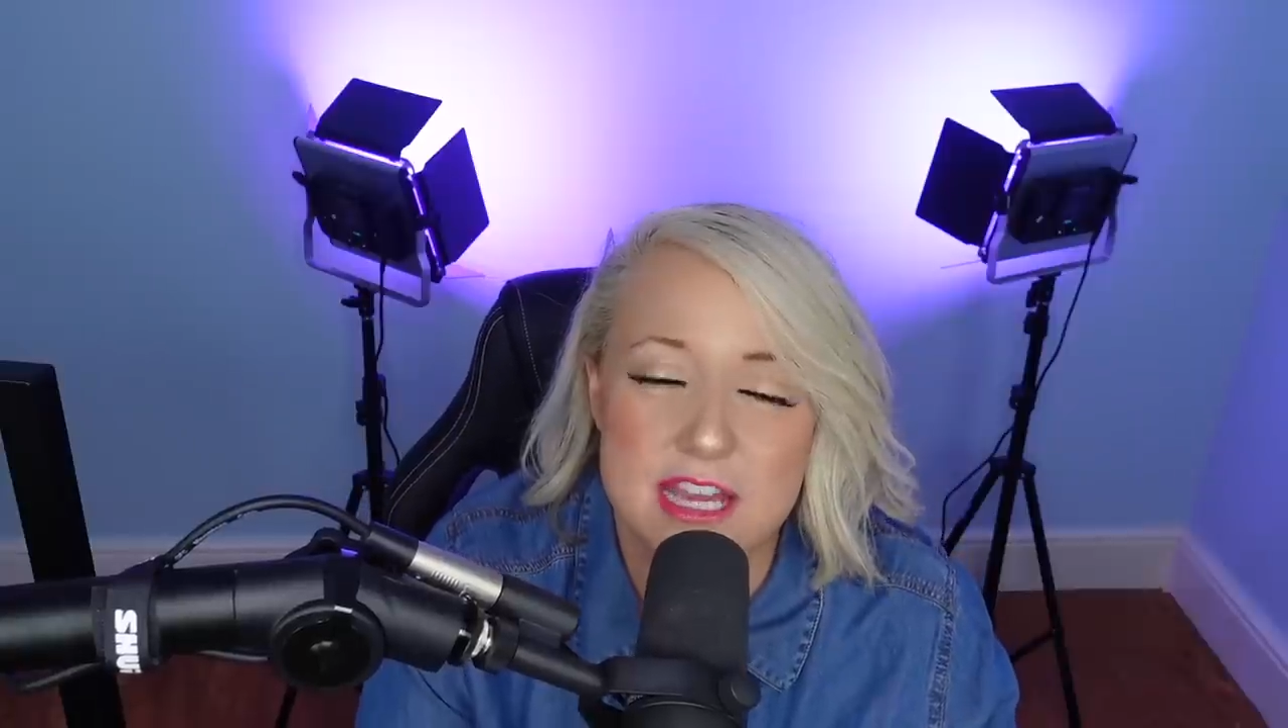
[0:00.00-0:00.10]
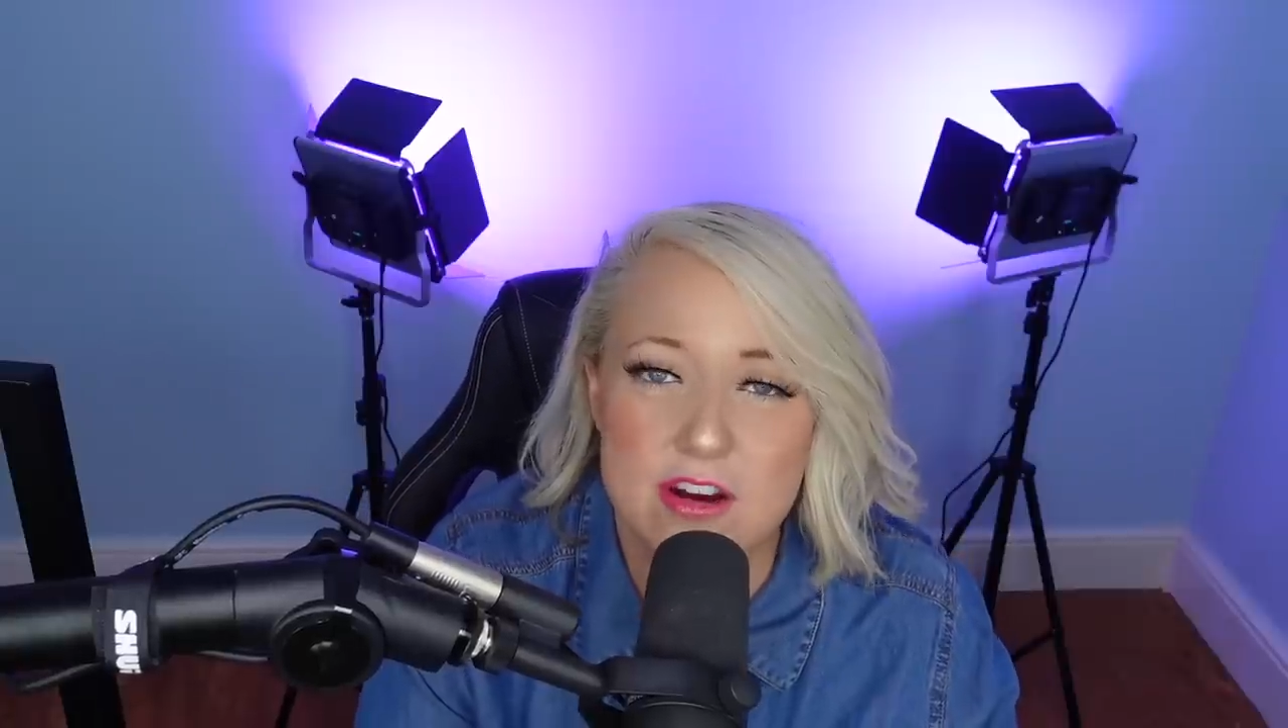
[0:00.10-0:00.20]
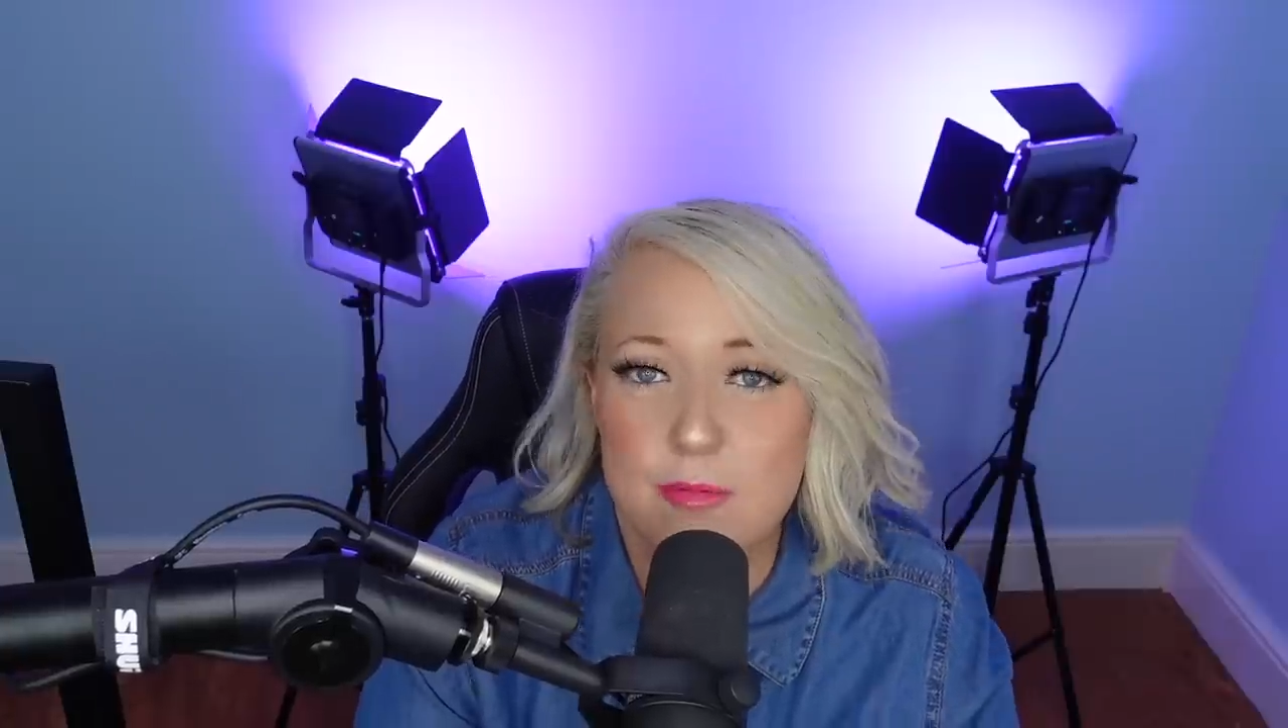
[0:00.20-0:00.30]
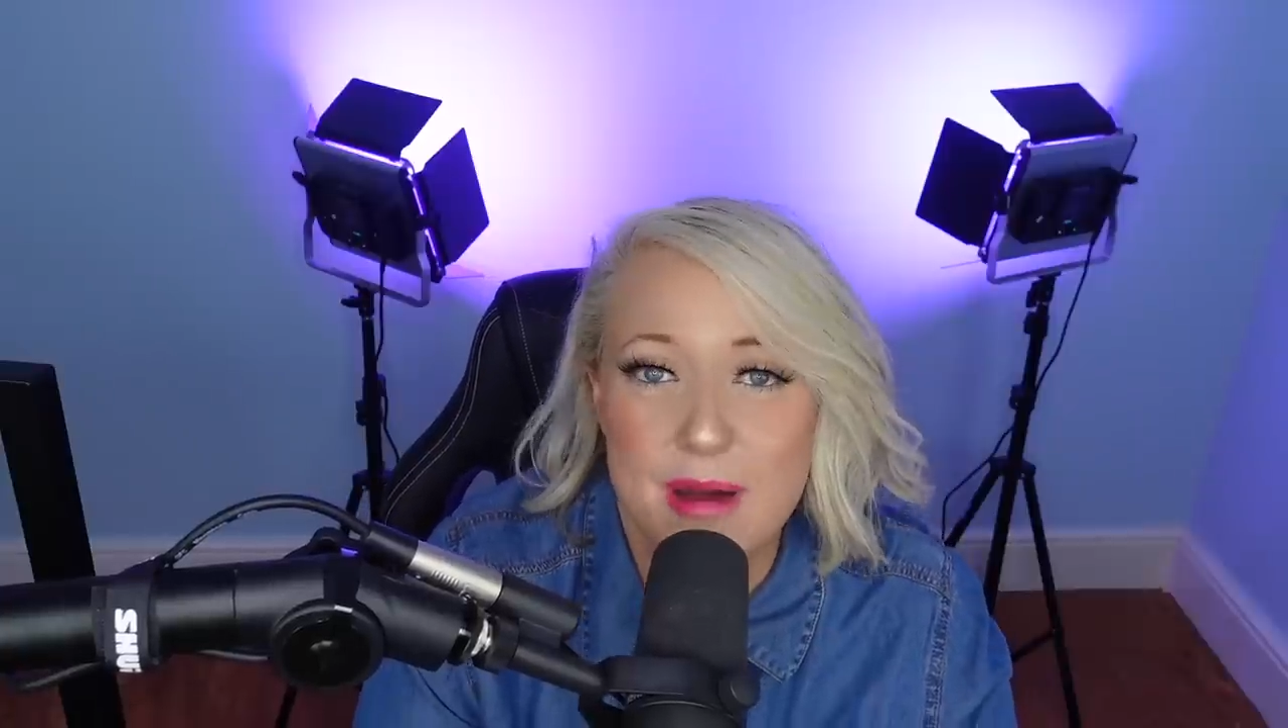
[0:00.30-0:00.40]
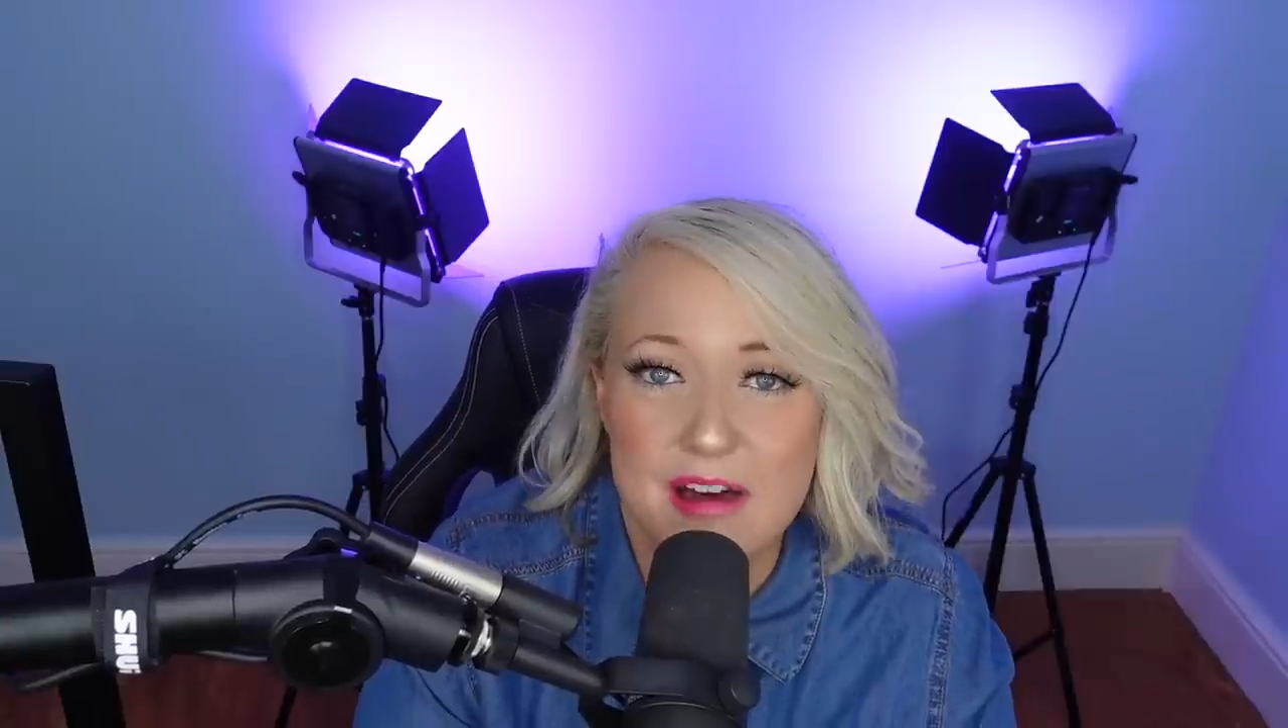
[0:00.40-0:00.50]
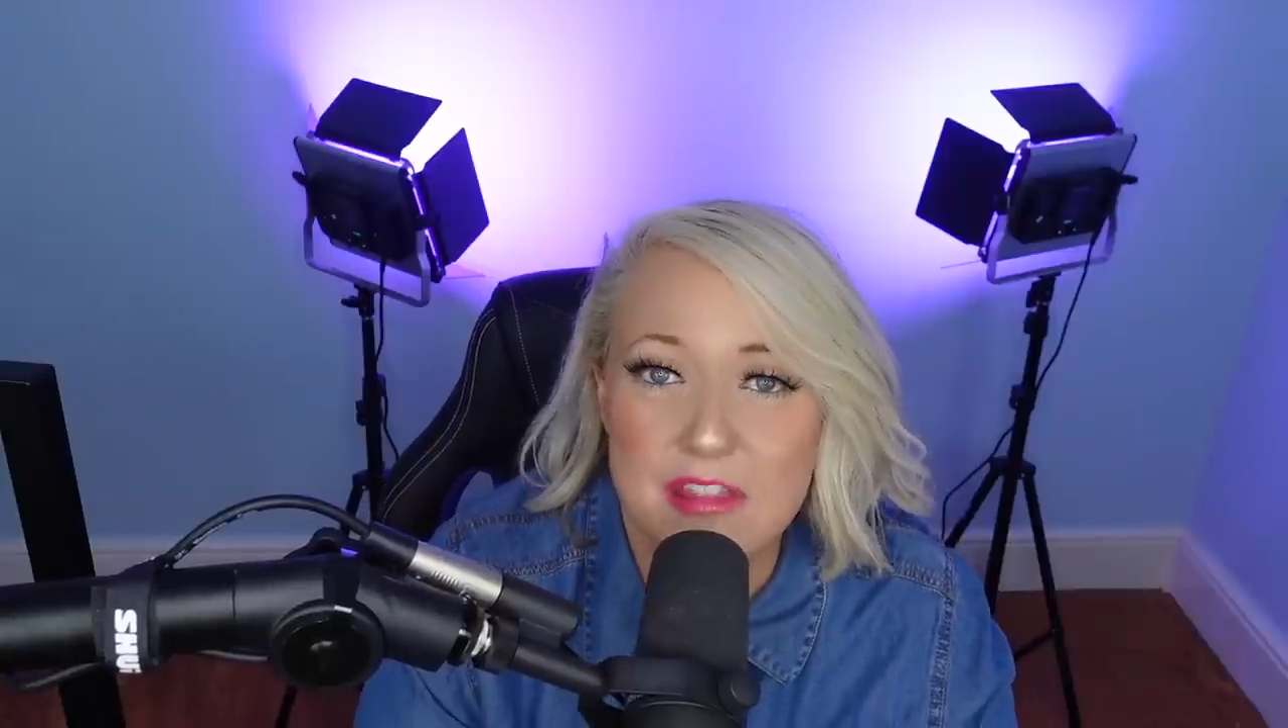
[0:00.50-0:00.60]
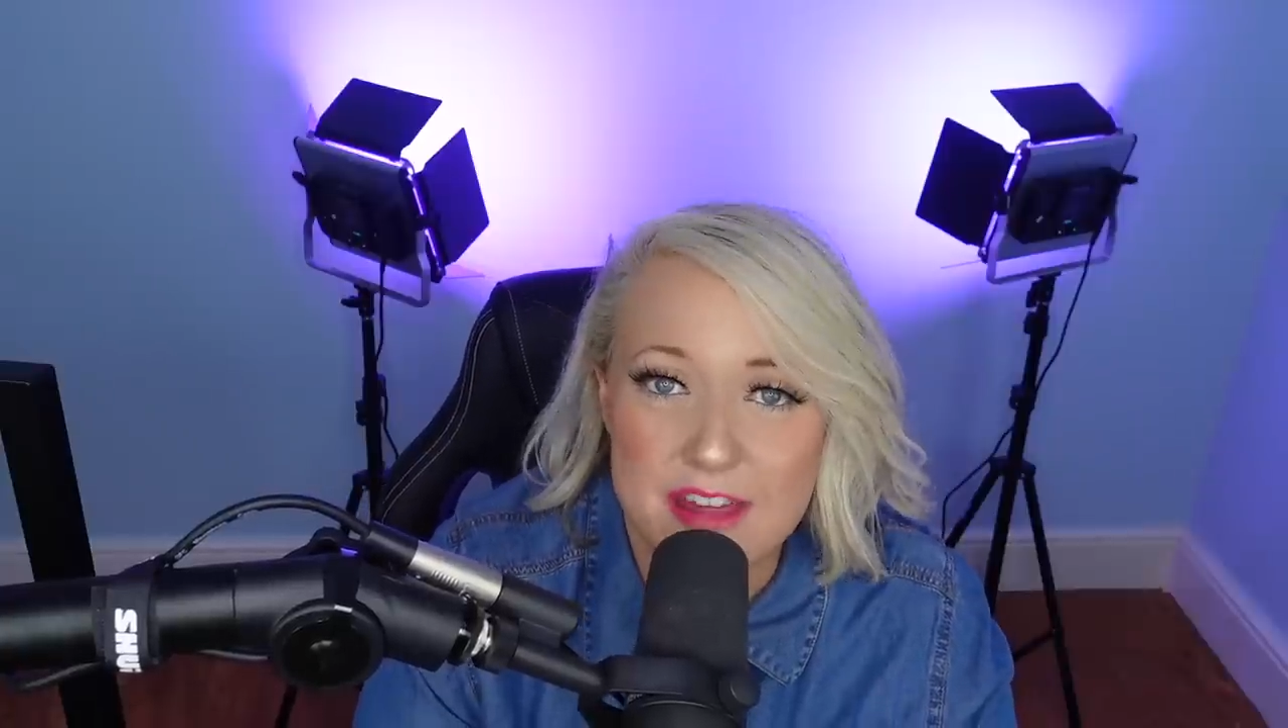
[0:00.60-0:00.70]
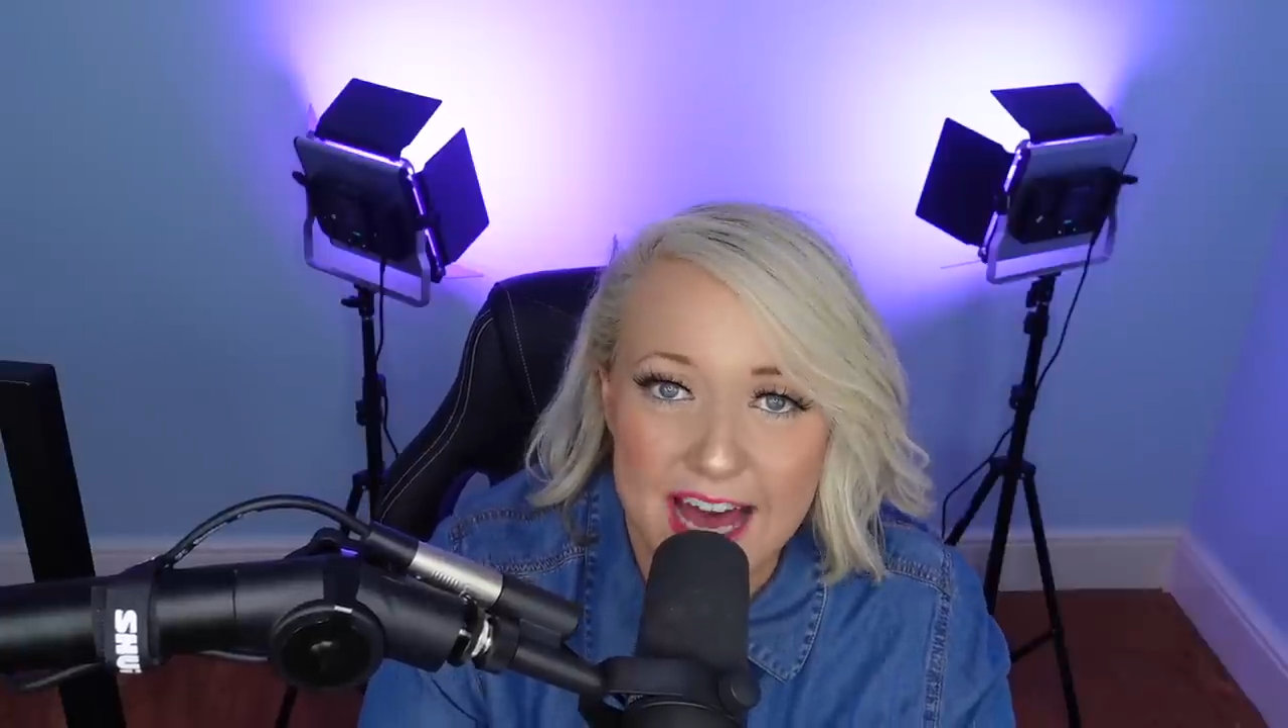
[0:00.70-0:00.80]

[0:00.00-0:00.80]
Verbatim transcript: to hear about